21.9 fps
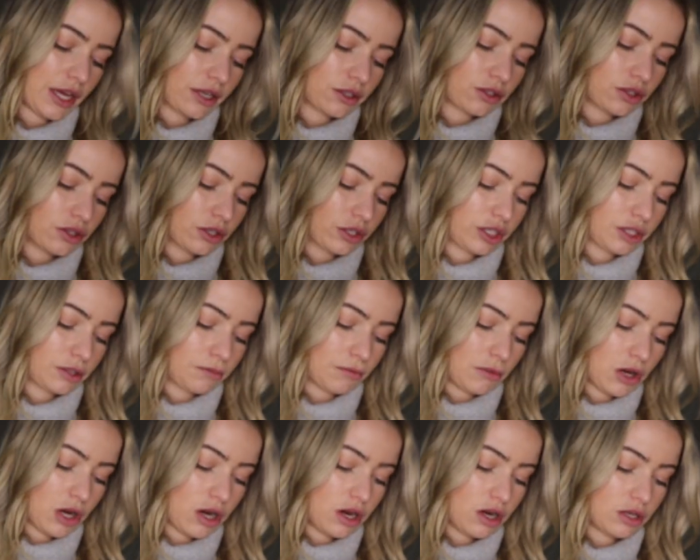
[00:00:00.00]
extra
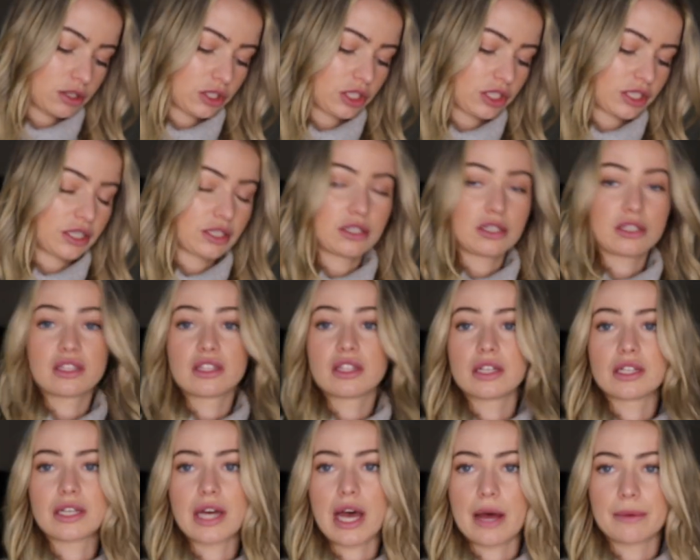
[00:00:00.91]
small just because
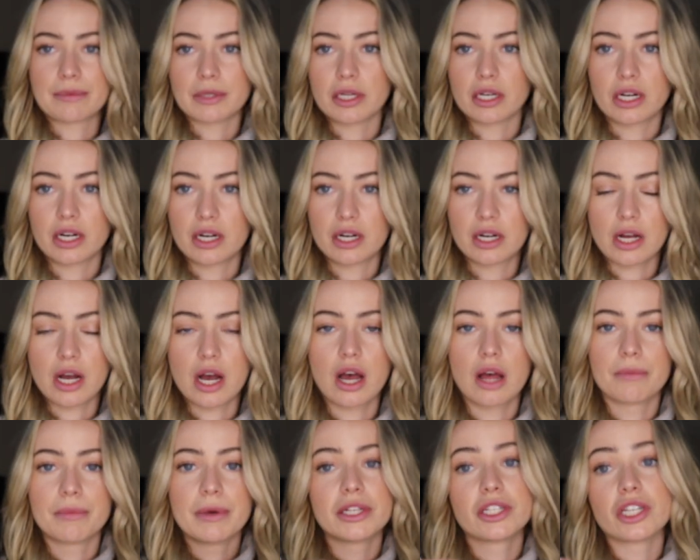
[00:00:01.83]
the tops are
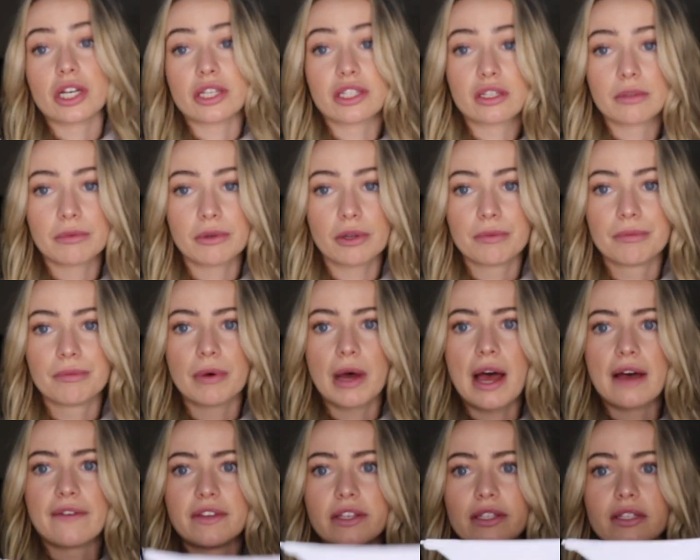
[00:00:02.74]
um, adjustable
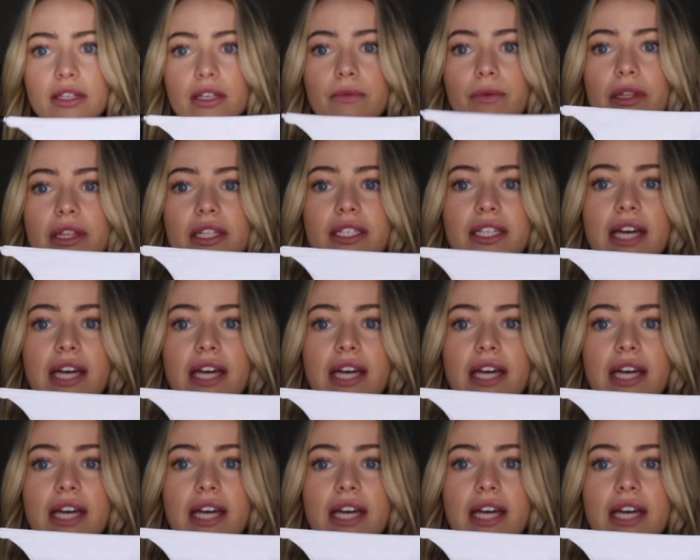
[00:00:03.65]
obviously with the